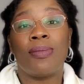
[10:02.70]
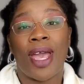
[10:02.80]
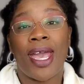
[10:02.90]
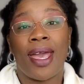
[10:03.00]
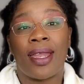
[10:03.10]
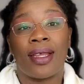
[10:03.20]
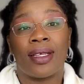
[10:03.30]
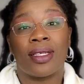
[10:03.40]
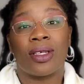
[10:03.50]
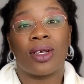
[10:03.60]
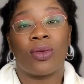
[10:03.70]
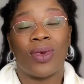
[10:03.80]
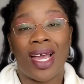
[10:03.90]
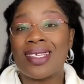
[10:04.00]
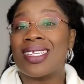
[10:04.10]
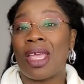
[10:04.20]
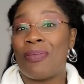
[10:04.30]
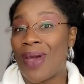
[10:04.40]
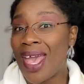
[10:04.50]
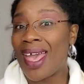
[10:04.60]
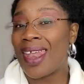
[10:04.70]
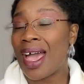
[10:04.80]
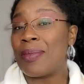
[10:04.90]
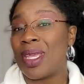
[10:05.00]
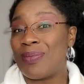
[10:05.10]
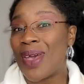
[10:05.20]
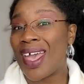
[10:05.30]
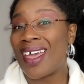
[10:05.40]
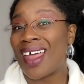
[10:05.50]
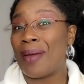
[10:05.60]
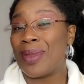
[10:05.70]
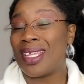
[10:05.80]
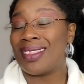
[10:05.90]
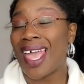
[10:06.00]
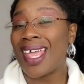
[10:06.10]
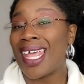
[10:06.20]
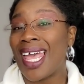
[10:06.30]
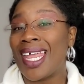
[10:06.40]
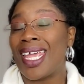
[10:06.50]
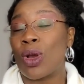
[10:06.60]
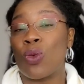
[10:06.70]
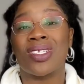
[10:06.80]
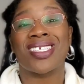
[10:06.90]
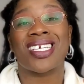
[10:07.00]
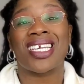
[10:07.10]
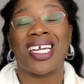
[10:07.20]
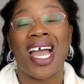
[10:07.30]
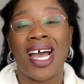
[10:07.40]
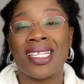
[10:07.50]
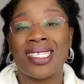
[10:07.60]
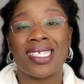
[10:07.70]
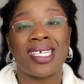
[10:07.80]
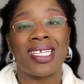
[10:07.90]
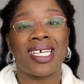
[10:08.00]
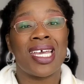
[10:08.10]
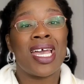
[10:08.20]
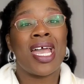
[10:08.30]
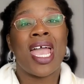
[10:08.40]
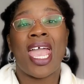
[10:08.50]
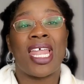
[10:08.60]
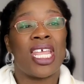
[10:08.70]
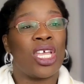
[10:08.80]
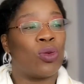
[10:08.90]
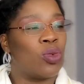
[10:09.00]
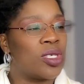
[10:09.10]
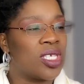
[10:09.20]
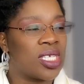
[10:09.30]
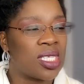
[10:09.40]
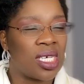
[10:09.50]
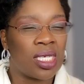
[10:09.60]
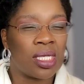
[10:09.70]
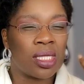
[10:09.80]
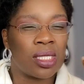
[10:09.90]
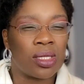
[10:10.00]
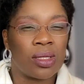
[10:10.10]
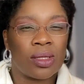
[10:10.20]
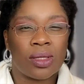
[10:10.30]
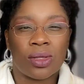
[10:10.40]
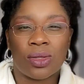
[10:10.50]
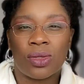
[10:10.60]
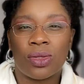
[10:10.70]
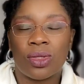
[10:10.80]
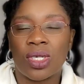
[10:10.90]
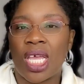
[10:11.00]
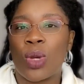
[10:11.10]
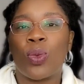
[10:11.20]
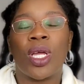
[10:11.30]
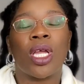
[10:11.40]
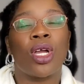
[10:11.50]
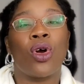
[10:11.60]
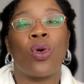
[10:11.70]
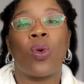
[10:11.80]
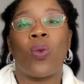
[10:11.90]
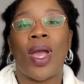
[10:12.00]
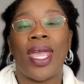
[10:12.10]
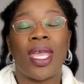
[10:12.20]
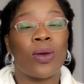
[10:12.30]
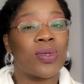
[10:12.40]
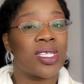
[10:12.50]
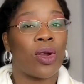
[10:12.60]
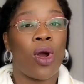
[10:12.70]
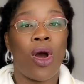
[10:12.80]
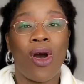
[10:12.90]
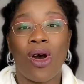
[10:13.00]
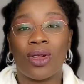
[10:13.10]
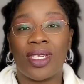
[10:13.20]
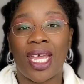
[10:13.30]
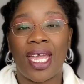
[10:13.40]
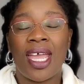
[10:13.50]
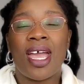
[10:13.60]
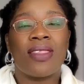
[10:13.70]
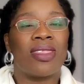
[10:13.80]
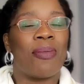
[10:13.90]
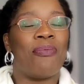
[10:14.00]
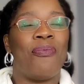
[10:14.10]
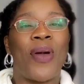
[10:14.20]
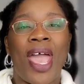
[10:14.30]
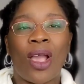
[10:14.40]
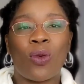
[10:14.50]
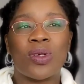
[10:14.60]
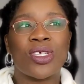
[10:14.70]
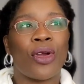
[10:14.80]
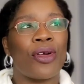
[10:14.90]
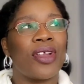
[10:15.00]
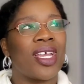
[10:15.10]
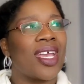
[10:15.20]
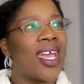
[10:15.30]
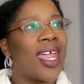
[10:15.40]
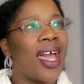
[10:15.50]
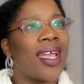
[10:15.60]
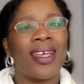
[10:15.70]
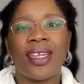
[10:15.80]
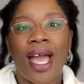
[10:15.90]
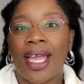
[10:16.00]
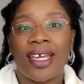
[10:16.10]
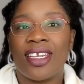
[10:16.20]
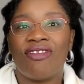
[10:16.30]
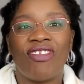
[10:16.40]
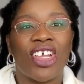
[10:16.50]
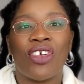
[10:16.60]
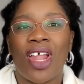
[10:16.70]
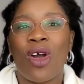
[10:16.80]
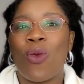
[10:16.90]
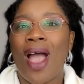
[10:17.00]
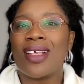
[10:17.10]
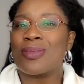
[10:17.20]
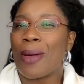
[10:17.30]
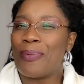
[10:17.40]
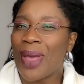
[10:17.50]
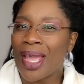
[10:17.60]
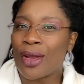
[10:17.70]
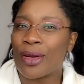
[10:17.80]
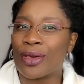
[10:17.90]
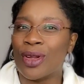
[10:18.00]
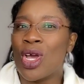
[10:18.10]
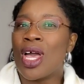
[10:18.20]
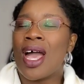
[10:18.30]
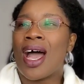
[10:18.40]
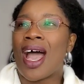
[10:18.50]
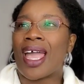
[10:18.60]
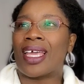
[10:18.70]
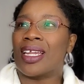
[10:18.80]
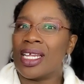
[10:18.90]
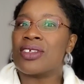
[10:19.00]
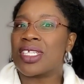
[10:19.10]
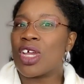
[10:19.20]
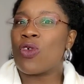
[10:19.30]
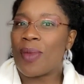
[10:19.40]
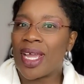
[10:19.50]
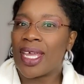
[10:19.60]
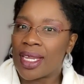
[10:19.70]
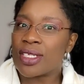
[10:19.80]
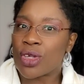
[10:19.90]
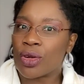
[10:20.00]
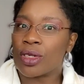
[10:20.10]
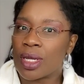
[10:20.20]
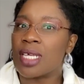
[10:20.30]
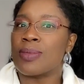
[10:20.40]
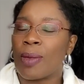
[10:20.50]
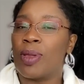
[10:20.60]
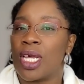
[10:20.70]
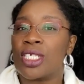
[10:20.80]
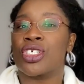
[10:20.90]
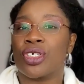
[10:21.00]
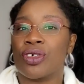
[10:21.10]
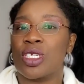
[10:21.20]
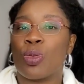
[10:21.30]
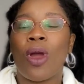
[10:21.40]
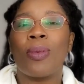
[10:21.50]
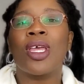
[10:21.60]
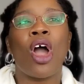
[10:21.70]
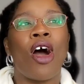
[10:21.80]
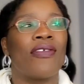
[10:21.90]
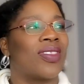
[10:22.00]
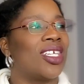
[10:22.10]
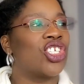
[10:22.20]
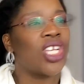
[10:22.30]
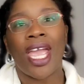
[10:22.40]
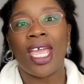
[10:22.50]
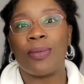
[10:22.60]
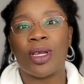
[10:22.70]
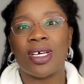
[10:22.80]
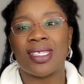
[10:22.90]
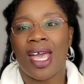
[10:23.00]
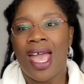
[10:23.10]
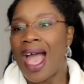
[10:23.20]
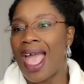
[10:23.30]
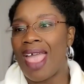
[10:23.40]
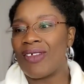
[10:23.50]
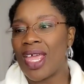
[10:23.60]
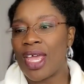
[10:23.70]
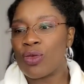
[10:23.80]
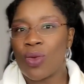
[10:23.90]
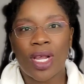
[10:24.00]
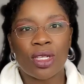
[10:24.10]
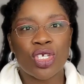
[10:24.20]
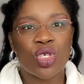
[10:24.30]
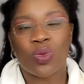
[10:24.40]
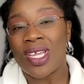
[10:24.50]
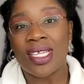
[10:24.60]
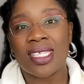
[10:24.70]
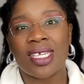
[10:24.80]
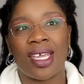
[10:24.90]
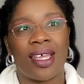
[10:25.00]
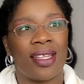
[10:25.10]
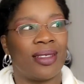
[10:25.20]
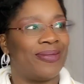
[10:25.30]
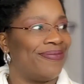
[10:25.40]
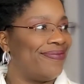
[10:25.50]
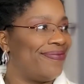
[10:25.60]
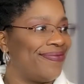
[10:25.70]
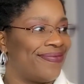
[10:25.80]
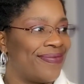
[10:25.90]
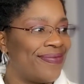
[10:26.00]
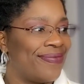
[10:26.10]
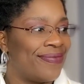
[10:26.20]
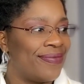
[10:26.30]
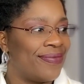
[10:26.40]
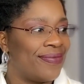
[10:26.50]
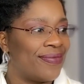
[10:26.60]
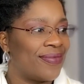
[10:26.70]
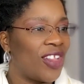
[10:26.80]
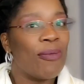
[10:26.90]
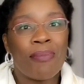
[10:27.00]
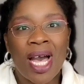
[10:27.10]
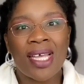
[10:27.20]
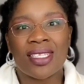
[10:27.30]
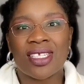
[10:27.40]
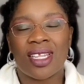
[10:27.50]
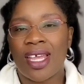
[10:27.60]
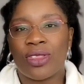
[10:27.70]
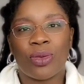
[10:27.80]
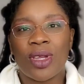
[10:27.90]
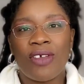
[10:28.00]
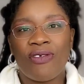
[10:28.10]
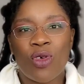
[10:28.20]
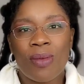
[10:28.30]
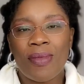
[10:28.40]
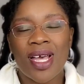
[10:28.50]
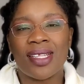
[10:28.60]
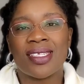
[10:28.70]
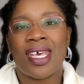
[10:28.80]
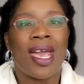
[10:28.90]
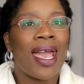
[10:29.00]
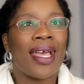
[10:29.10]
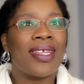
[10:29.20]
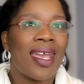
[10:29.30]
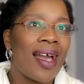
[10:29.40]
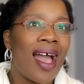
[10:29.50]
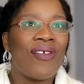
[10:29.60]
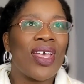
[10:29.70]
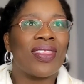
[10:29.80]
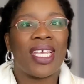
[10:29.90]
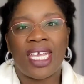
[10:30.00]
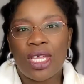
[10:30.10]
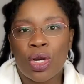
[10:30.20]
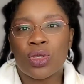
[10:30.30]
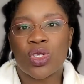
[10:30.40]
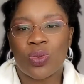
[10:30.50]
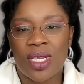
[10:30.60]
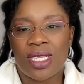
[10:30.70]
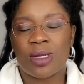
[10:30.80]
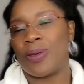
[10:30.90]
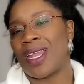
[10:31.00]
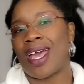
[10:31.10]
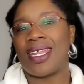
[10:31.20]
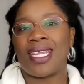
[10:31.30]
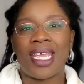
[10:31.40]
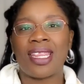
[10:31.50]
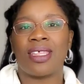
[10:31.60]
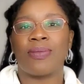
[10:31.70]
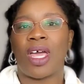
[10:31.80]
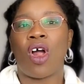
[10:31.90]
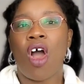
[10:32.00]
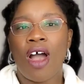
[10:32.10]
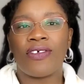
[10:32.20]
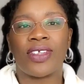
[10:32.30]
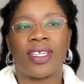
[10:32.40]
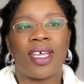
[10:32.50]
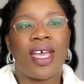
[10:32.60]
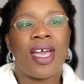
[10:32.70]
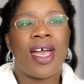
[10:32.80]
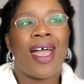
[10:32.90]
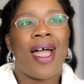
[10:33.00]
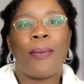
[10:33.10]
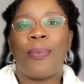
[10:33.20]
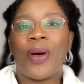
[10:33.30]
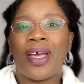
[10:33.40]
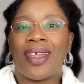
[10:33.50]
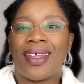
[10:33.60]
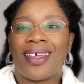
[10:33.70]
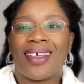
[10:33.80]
bad. When I say bad, I mean bad. I mean that headache was constant, and it was just like it wouldn't go away. It was there all day. The back was hurting, and I couldn't figure it out. Why is my back hurting? I can understand why my head is hurting, because my blood sugar is probably off the chain, because I haven't had regular sweets in months, like 3-4 months. And yeah, I've had the keto sweets, but I didn't eat them that often. But